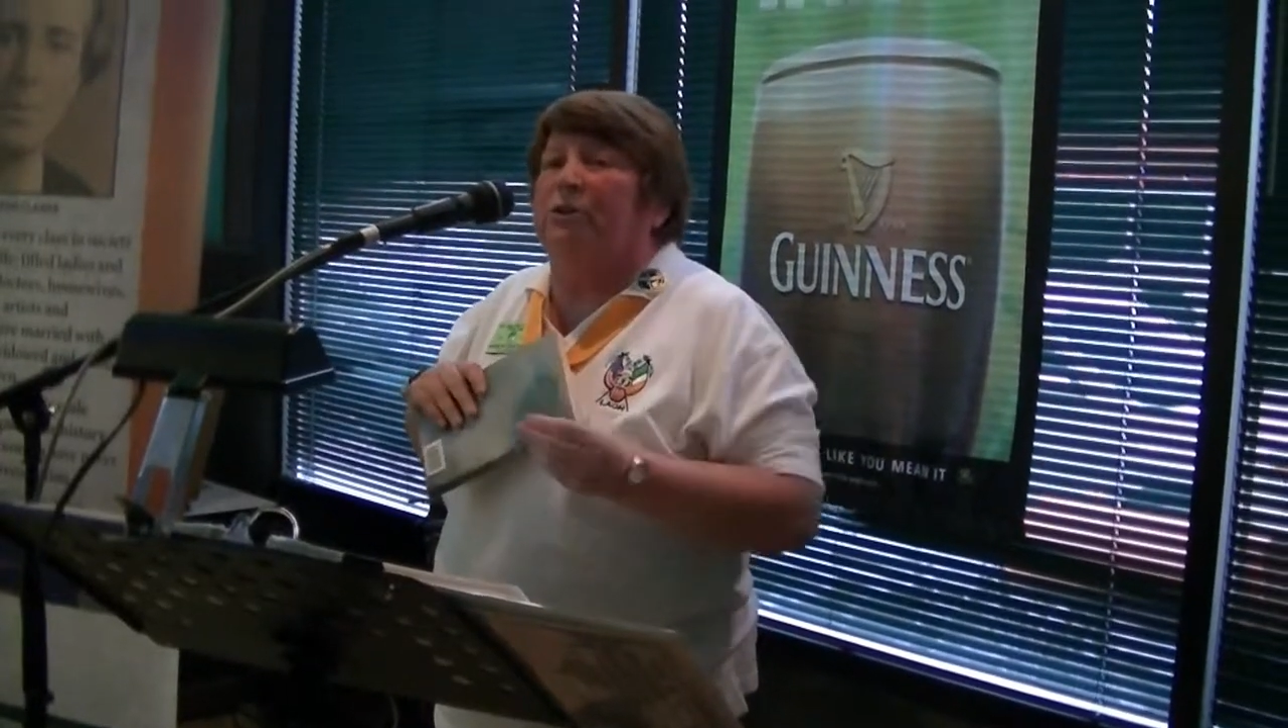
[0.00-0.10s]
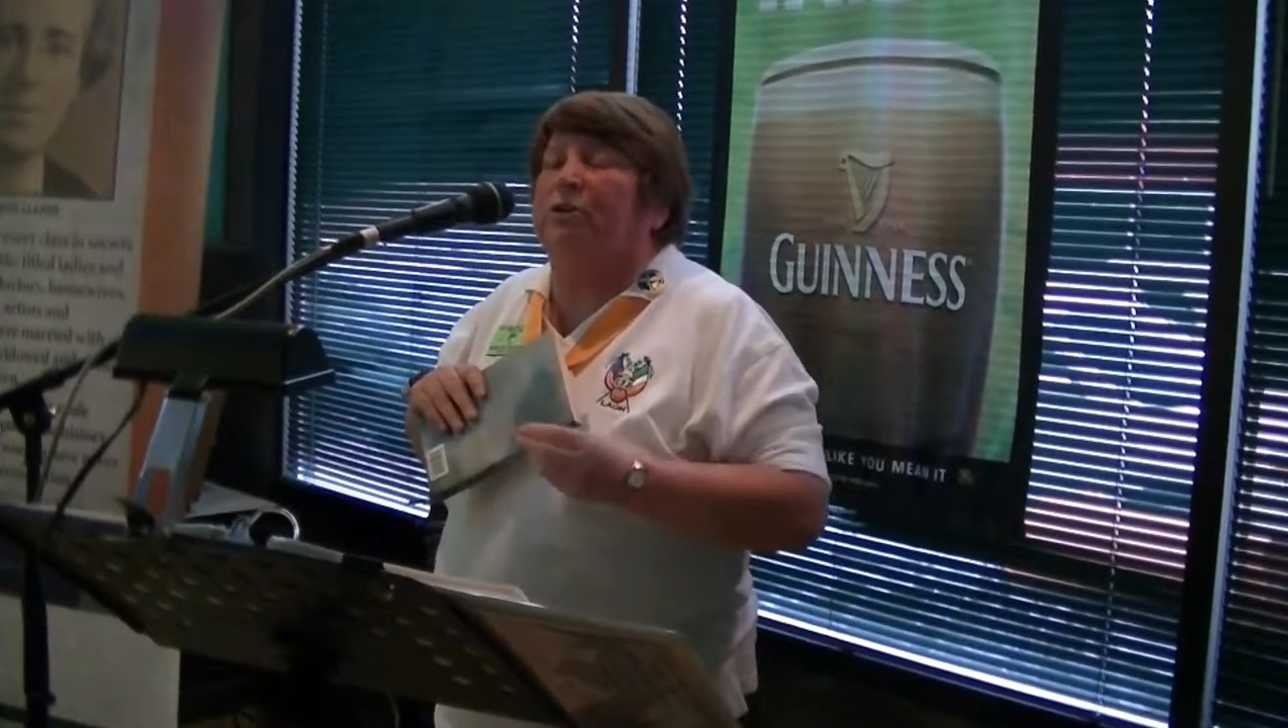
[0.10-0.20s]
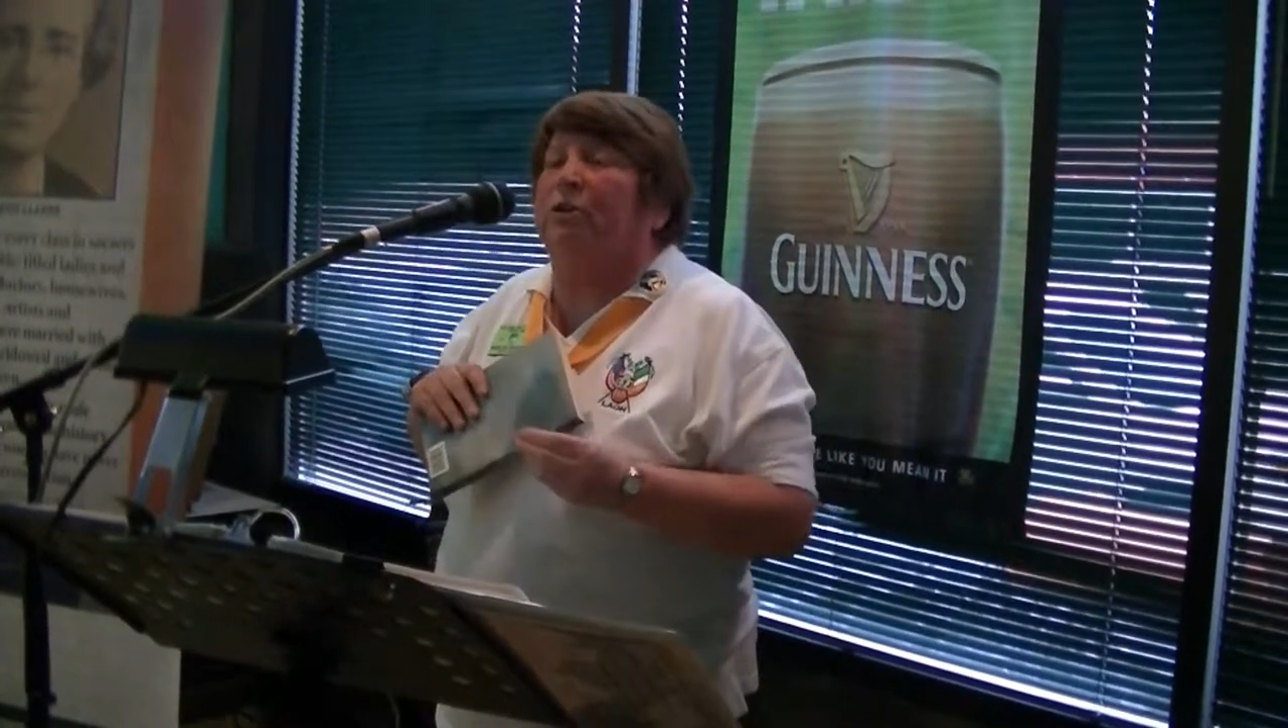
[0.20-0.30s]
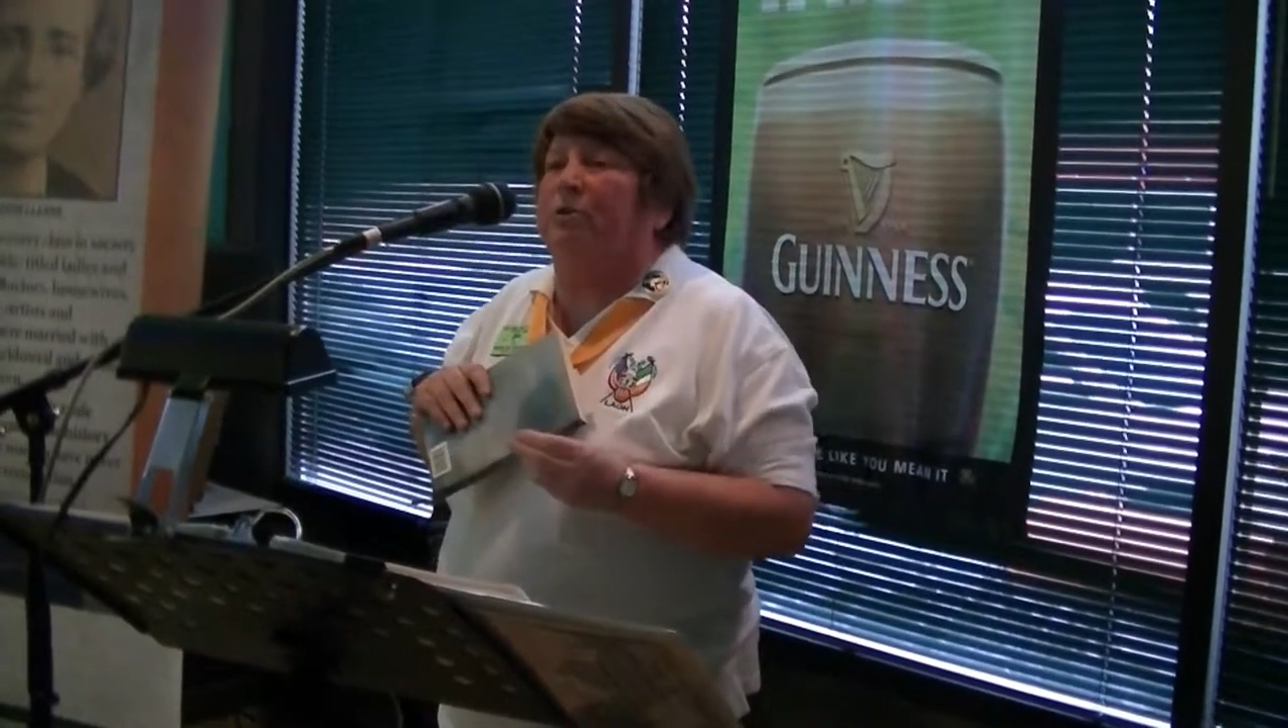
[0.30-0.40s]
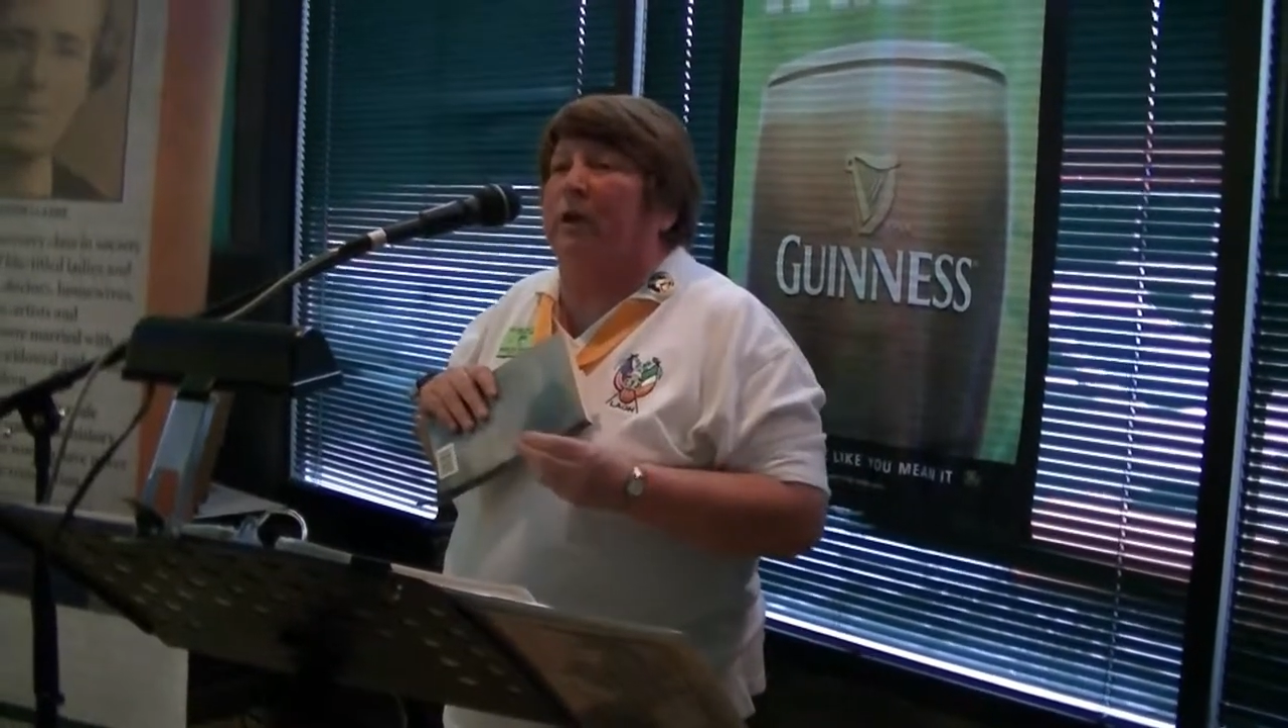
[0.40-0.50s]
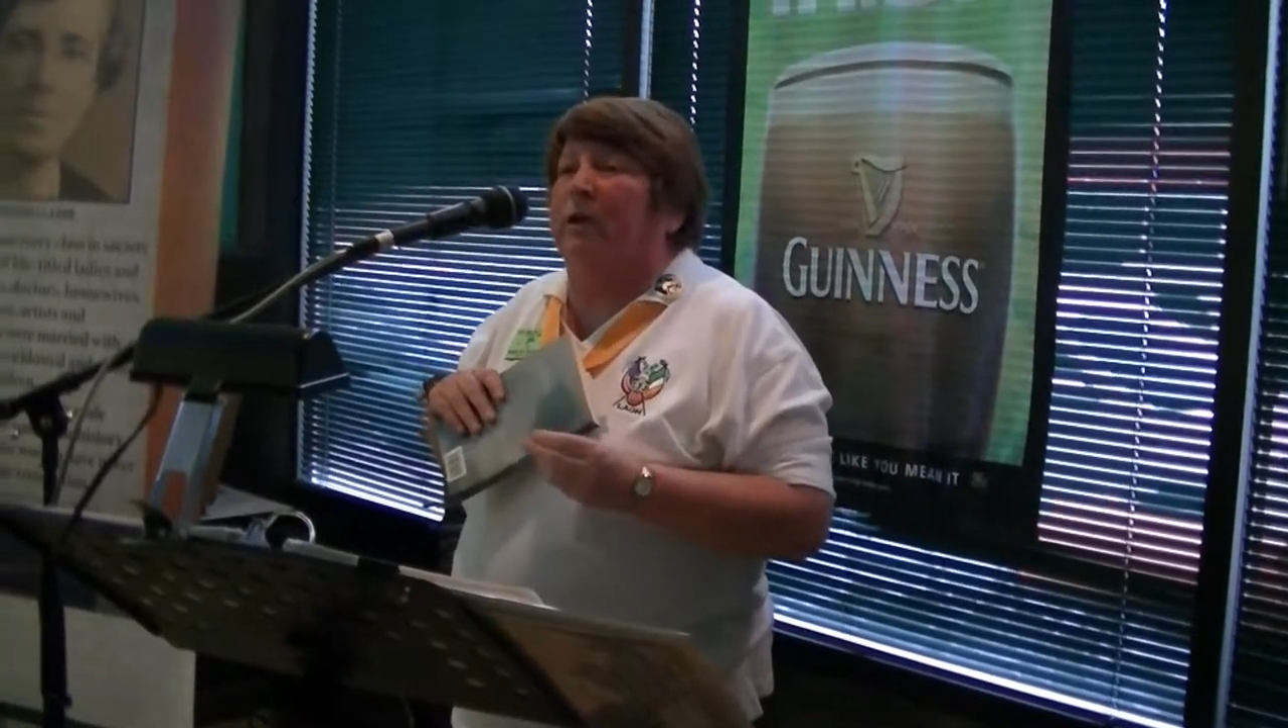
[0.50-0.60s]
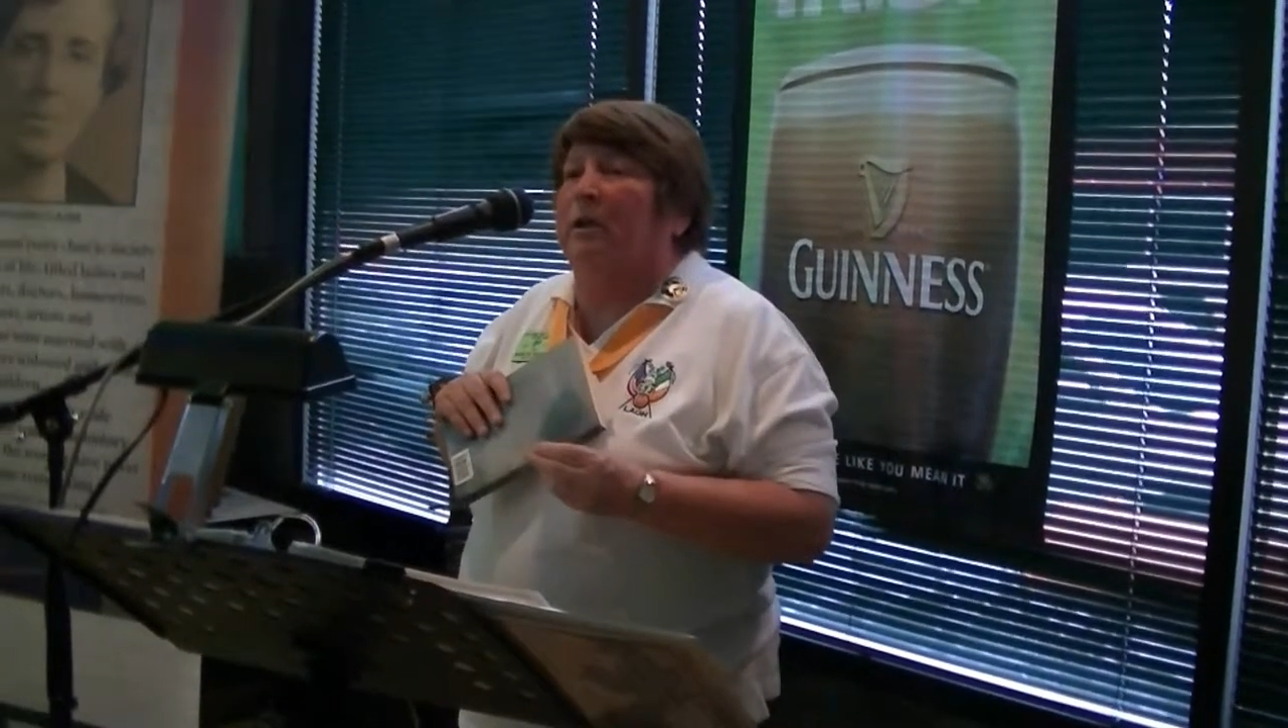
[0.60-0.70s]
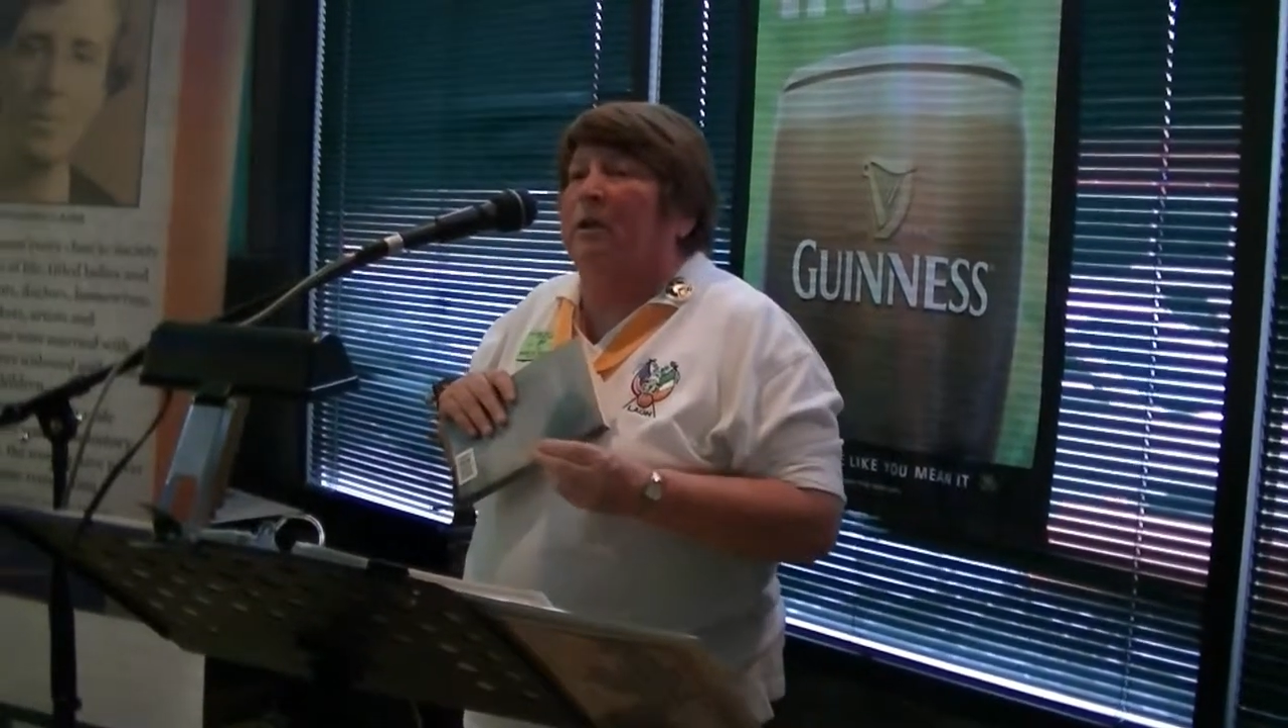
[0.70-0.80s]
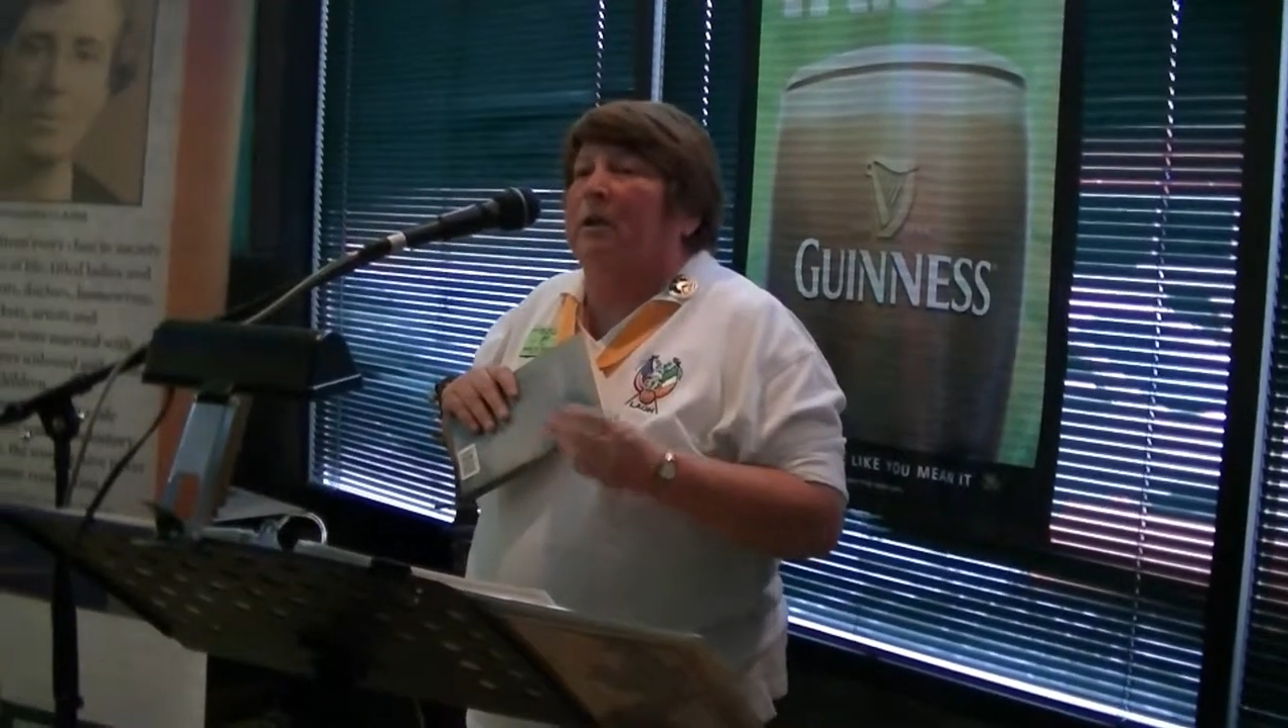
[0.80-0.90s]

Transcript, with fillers: children